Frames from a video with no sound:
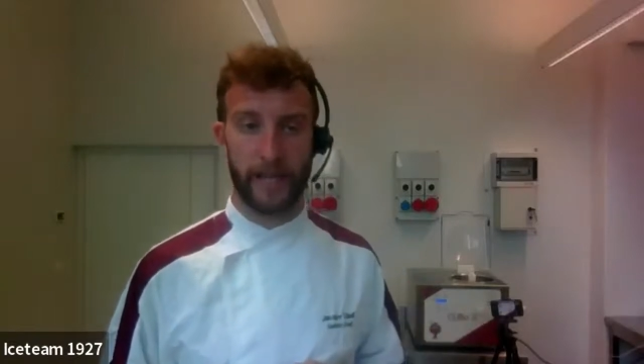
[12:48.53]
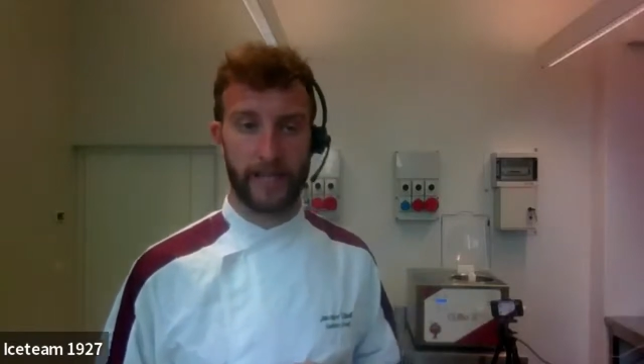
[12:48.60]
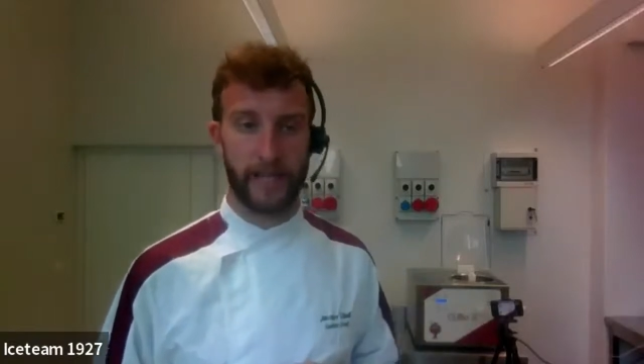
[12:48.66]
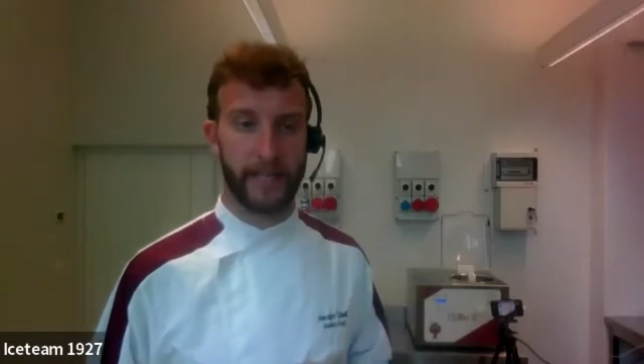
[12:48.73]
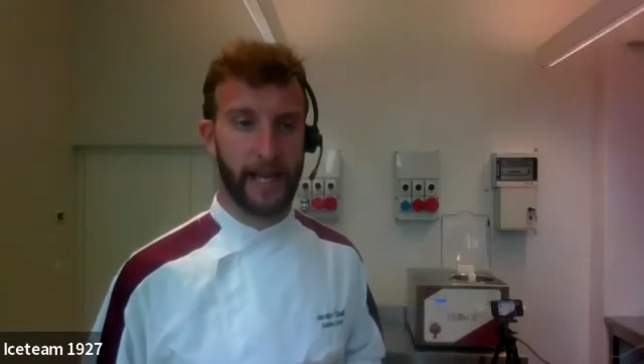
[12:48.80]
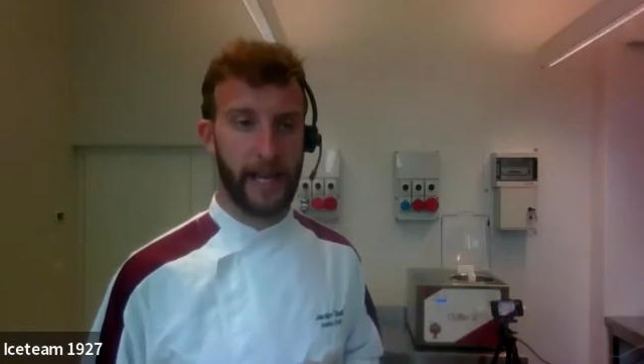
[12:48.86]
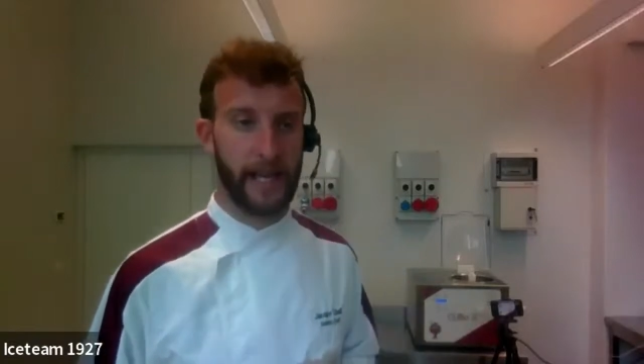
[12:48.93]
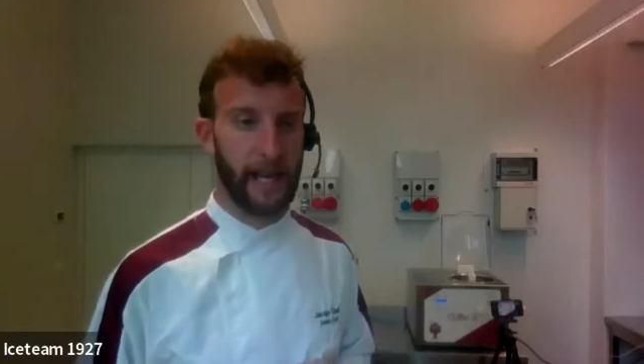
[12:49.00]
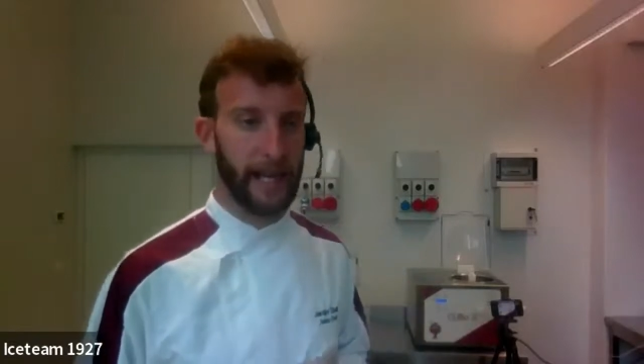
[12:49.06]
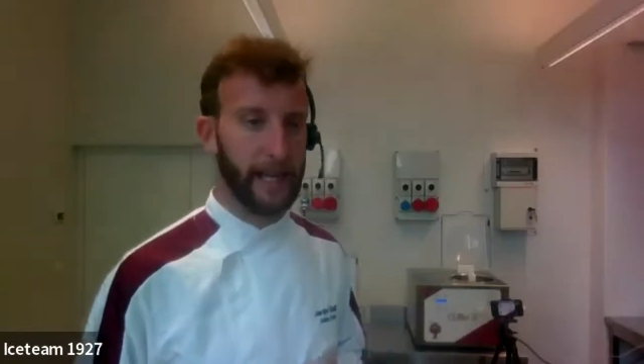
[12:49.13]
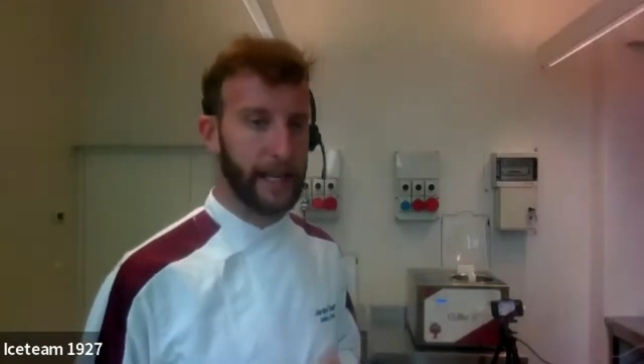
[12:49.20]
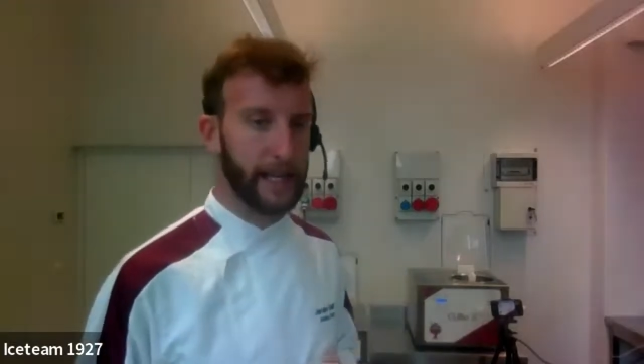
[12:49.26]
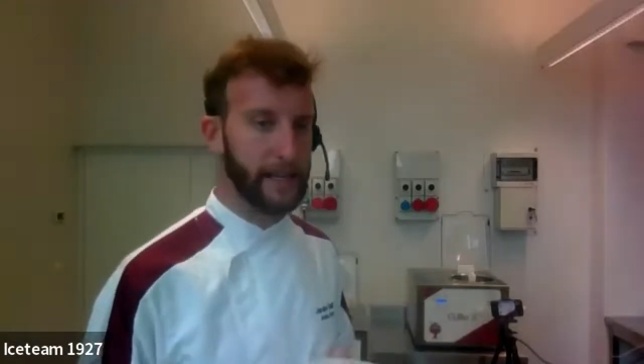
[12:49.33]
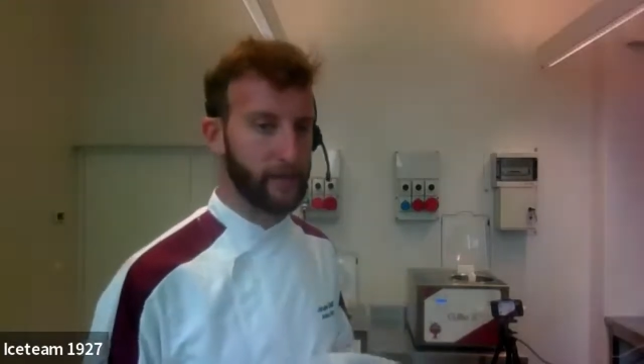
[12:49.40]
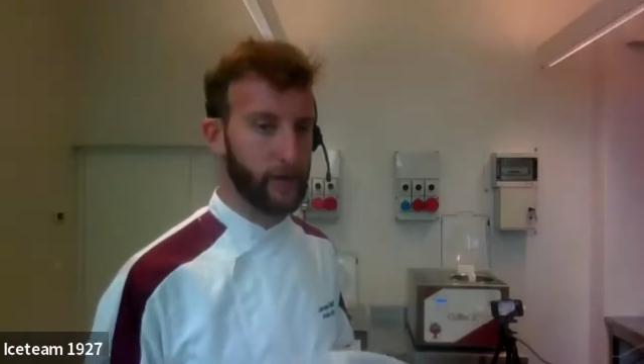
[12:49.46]
as I said,
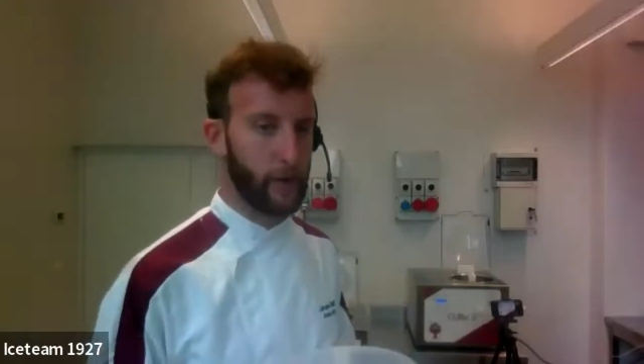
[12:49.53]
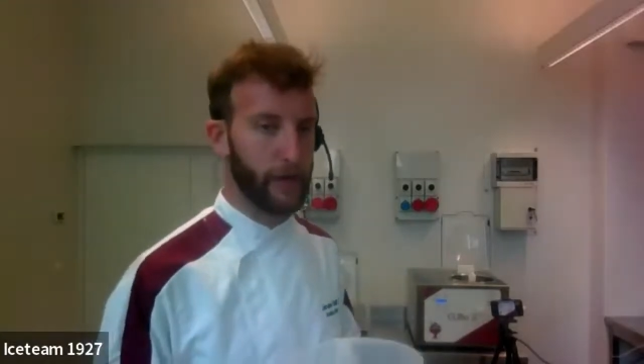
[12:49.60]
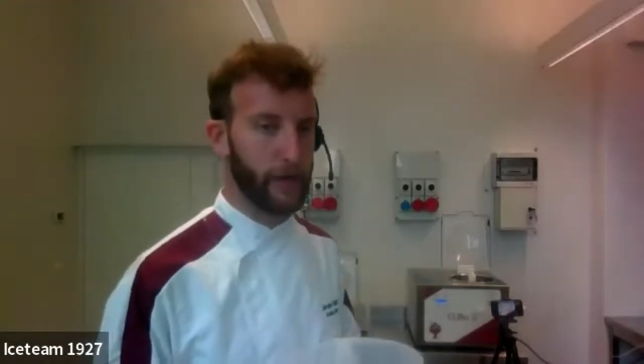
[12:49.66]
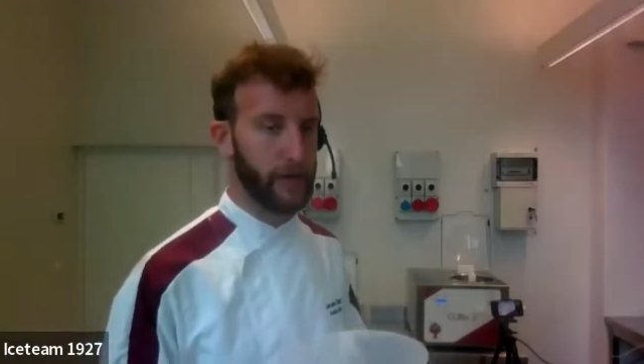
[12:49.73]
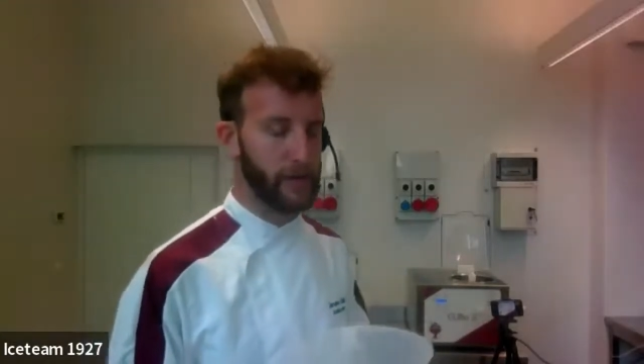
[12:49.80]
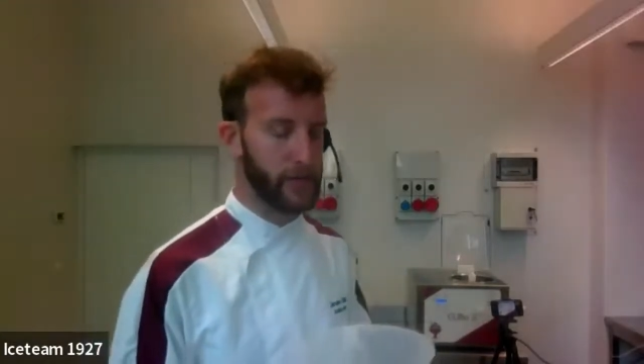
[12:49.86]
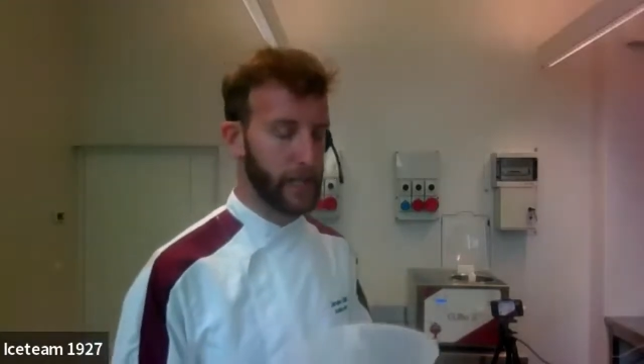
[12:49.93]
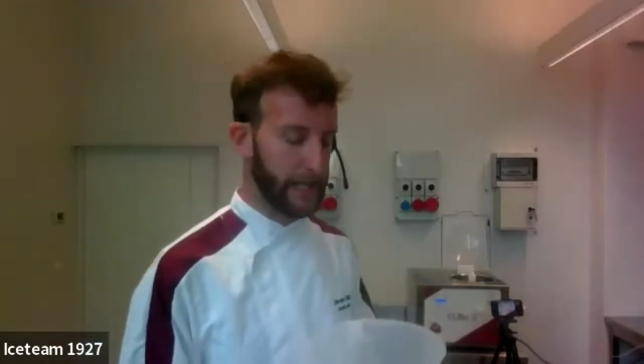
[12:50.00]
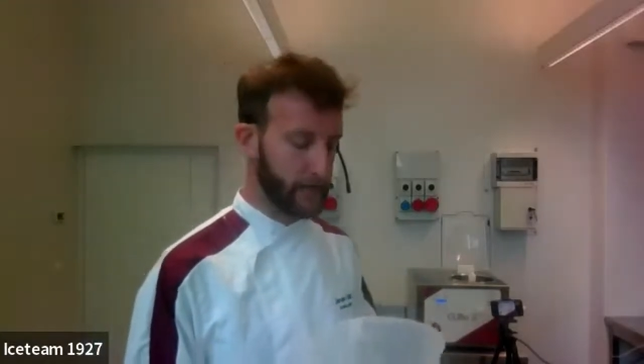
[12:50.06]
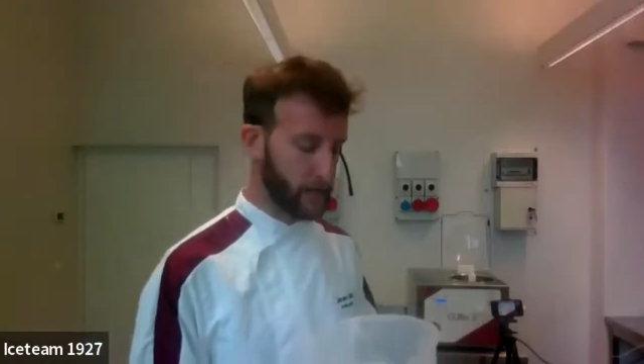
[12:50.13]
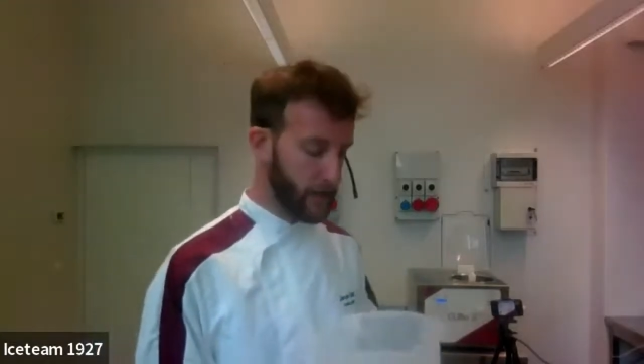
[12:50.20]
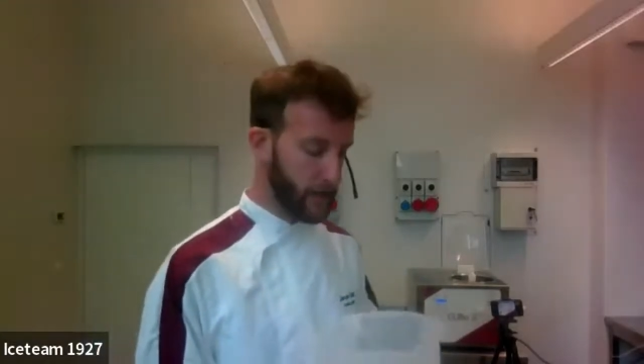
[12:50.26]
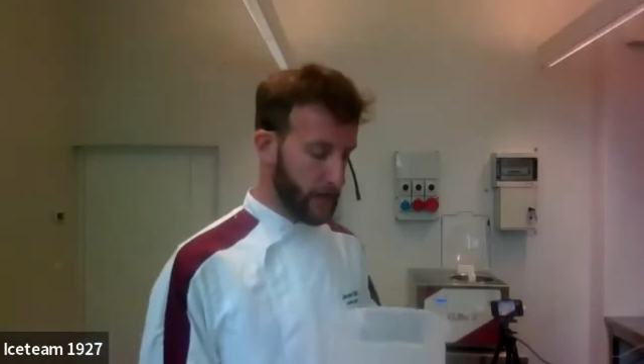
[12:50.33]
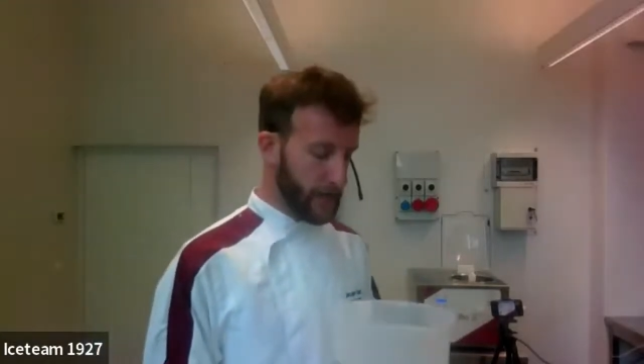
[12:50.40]
like gastronomical gelato.